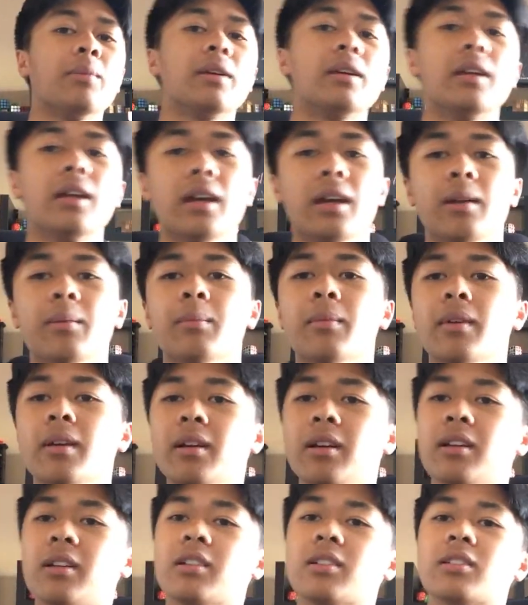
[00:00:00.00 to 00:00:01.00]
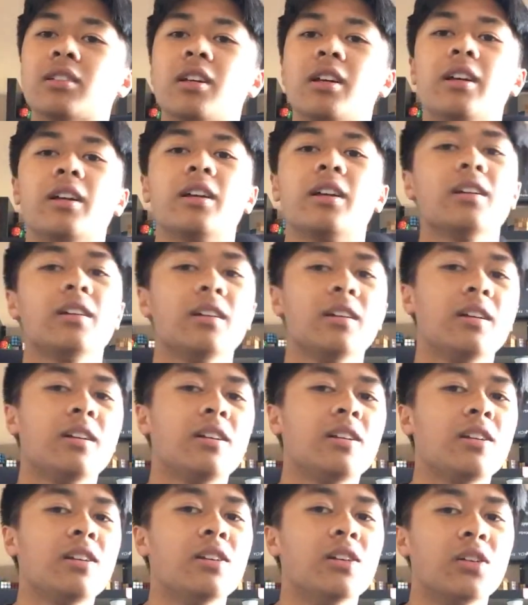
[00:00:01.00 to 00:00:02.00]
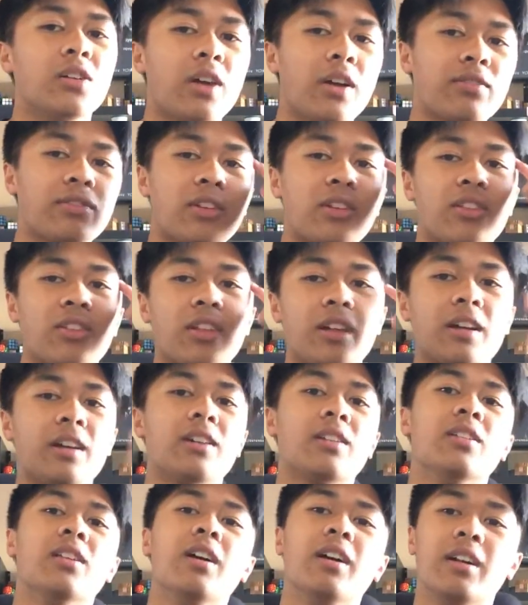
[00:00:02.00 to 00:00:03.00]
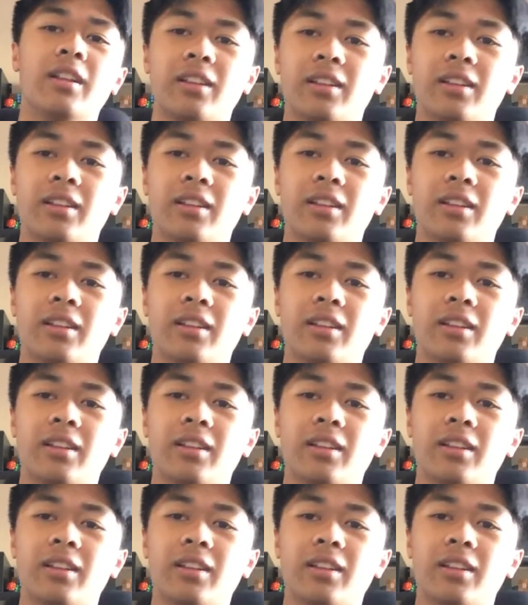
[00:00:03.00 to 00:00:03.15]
of game, cause like, you have to think a lot.